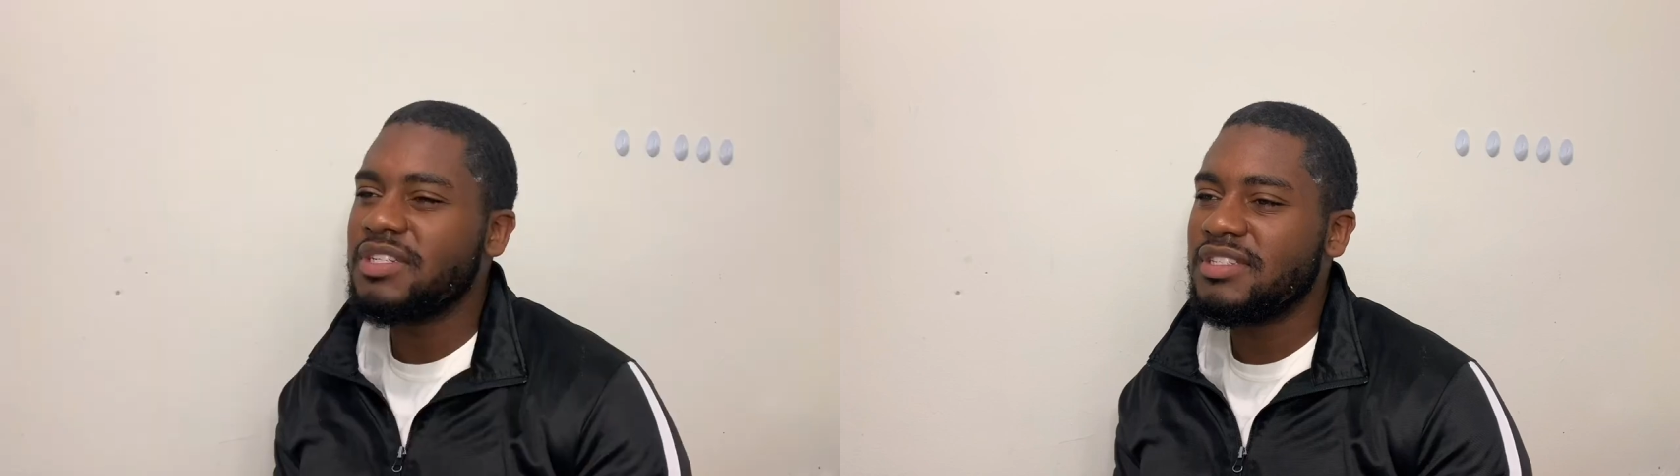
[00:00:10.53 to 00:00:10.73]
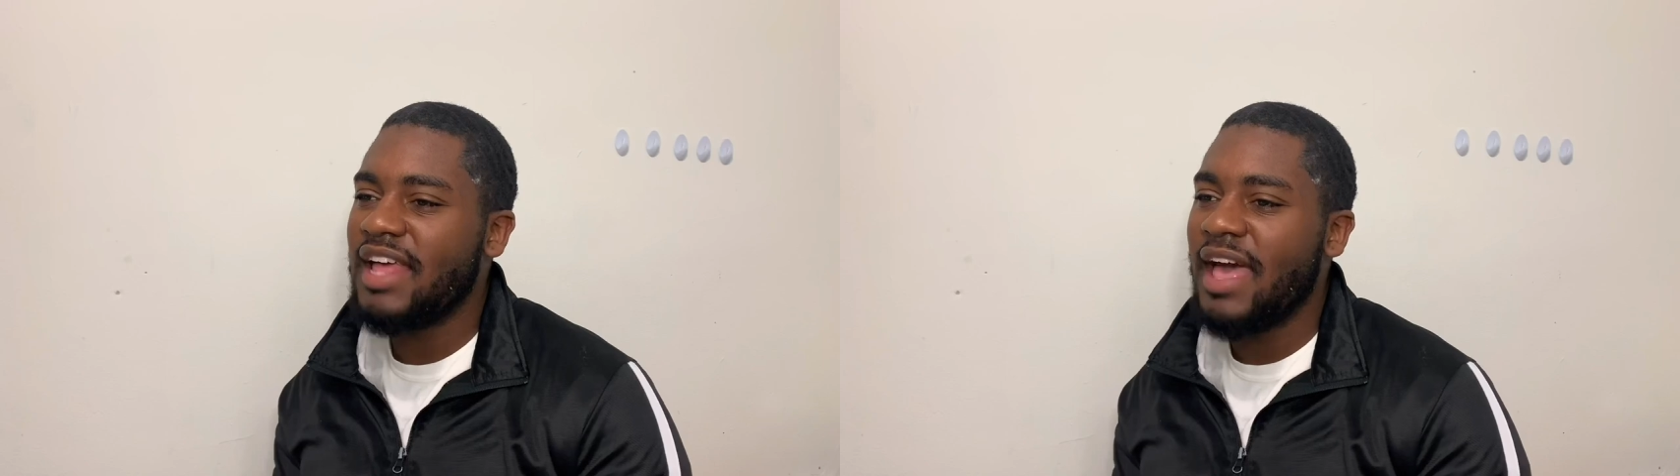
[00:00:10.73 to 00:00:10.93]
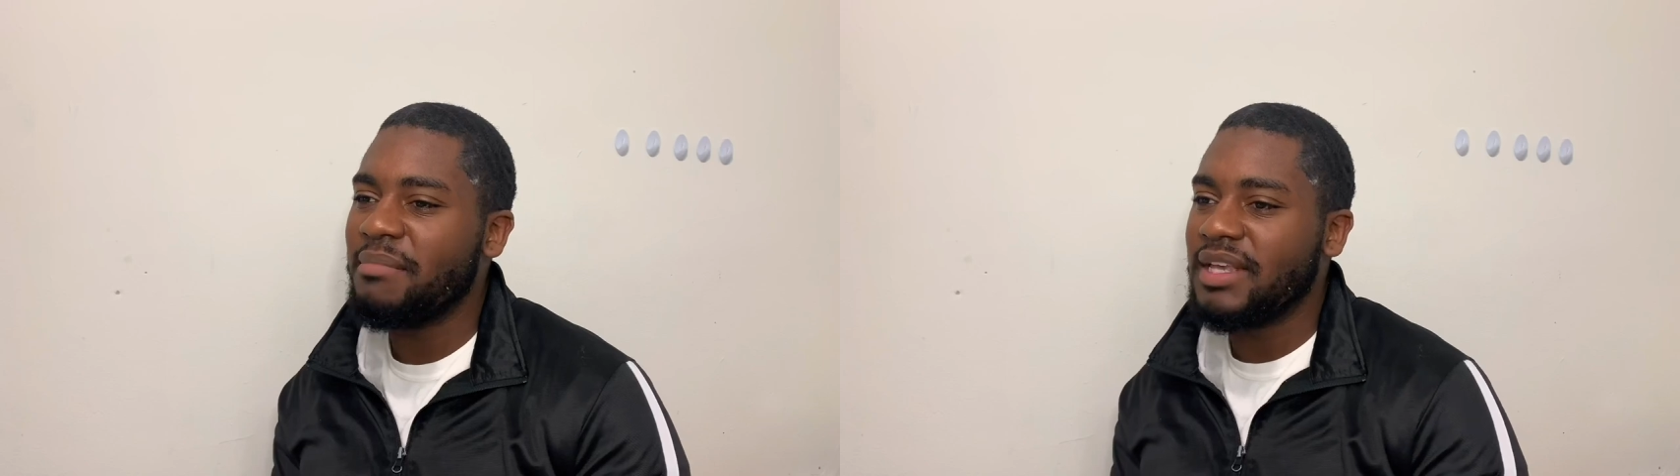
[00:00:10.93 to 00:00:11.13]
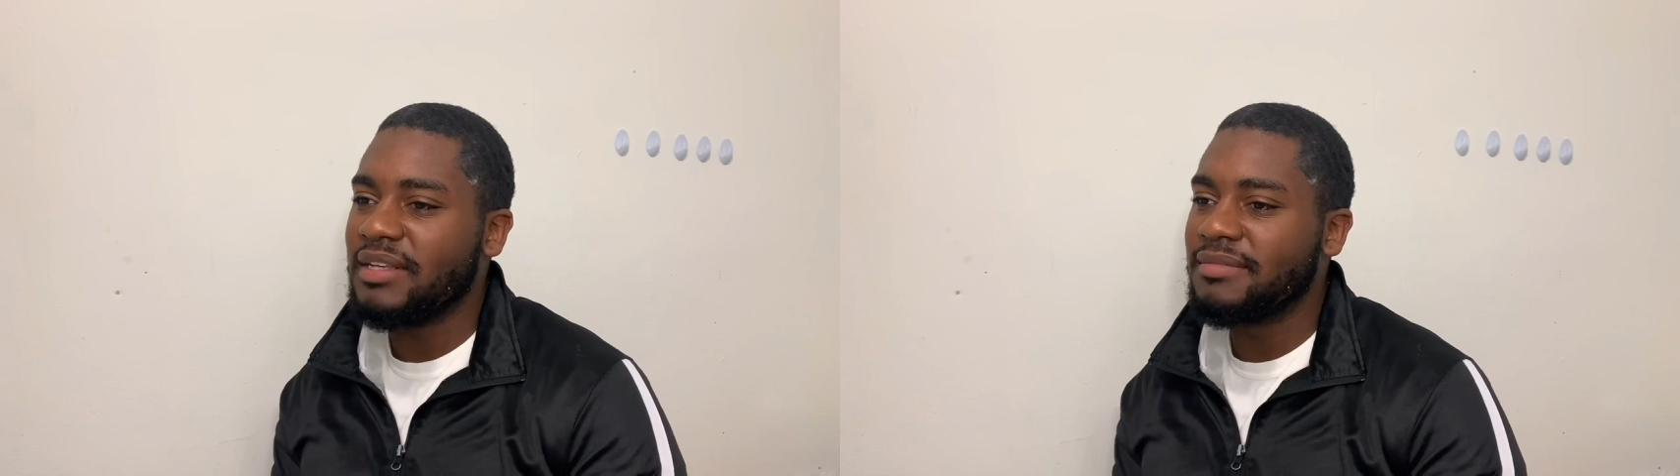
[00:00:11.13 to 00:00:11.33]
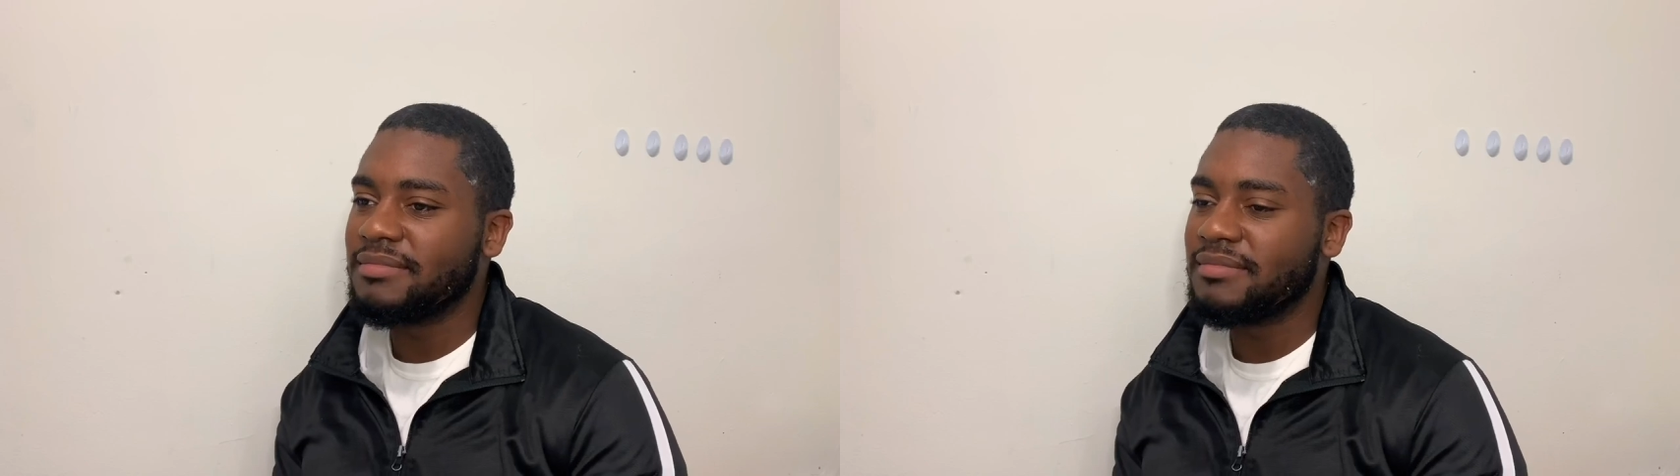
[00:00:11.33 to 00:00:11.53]
does that
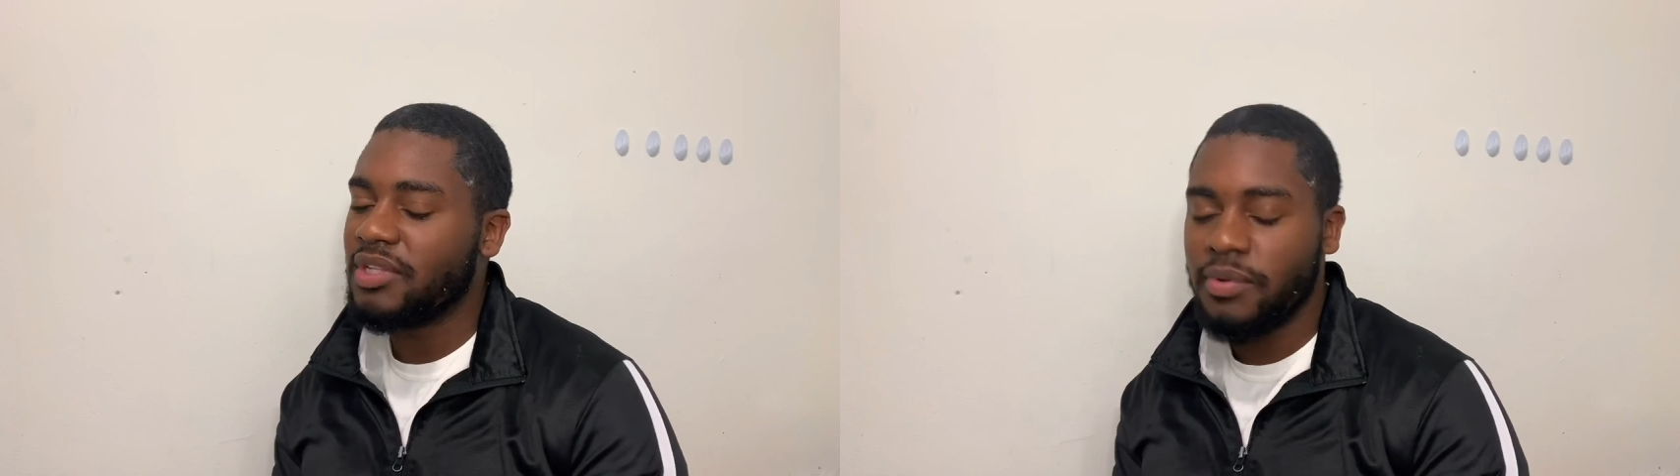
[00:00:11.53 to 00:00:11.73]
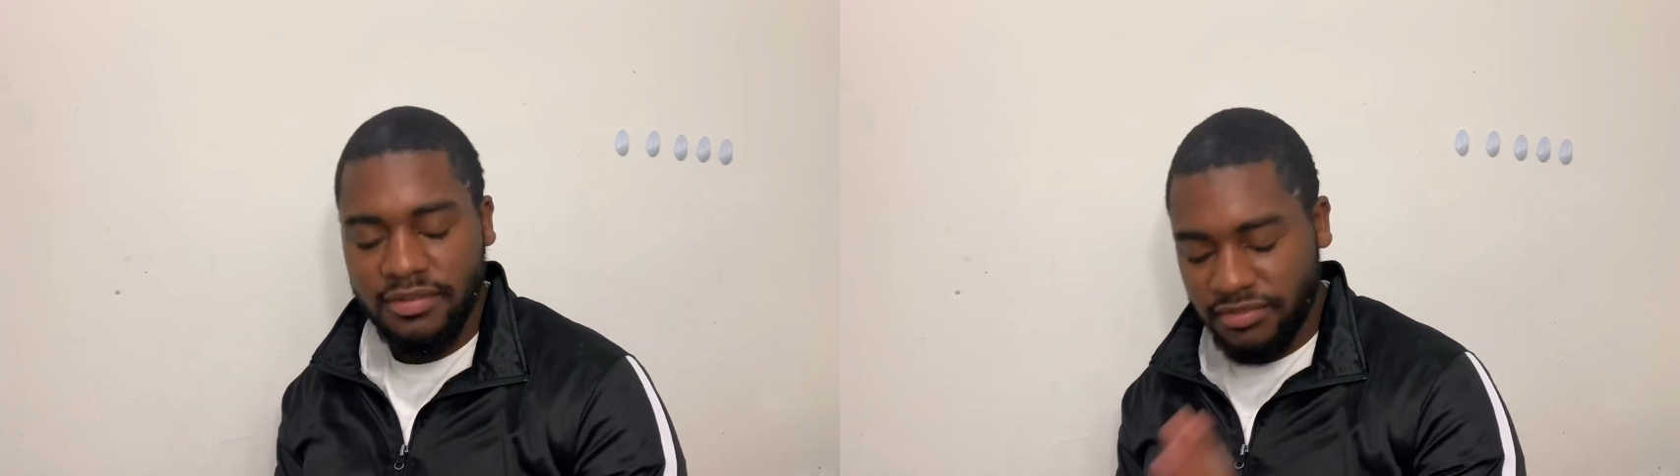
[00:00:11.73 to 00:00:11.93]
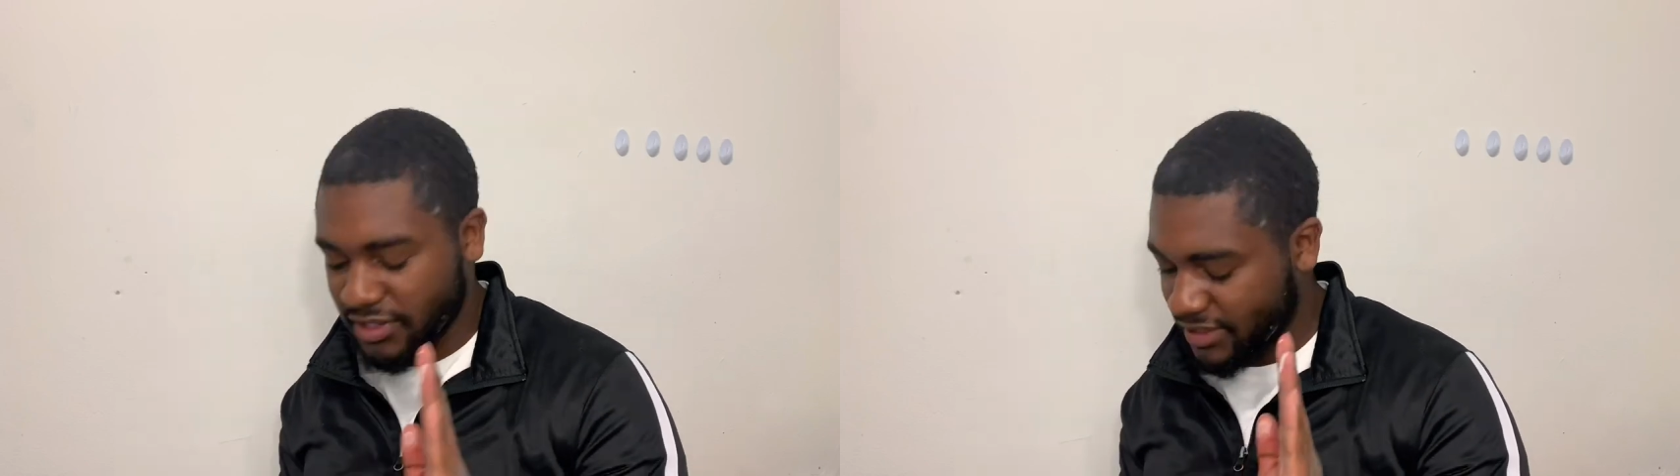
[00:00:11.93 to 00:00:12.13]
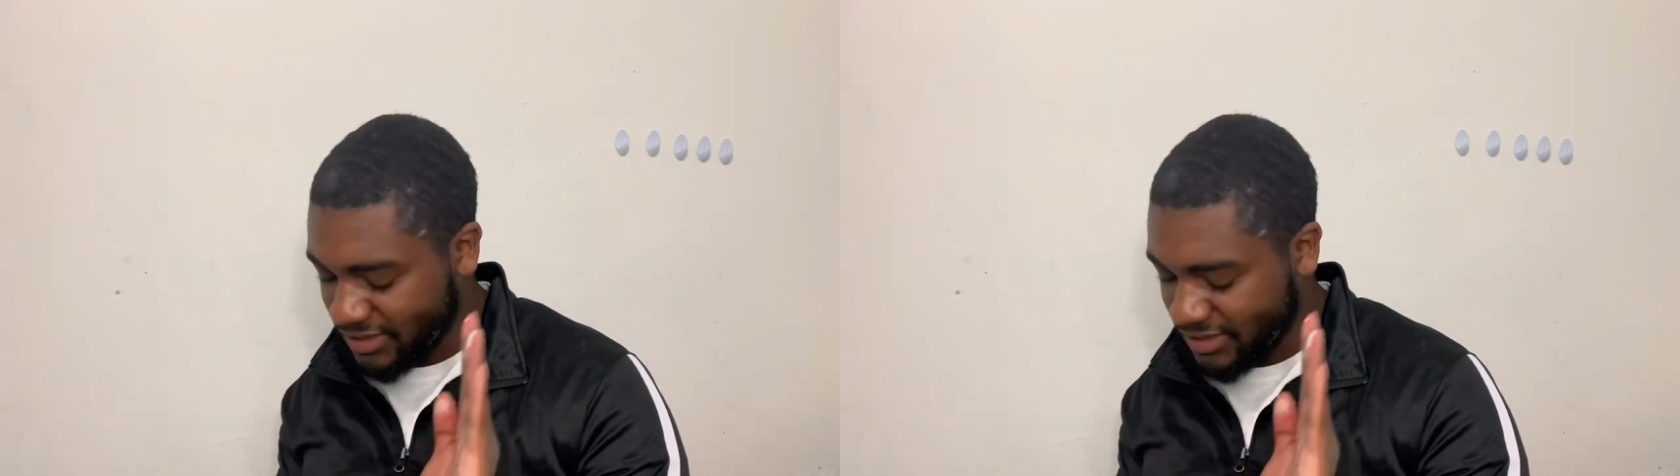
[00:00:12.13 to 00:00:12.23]
mean? You know what?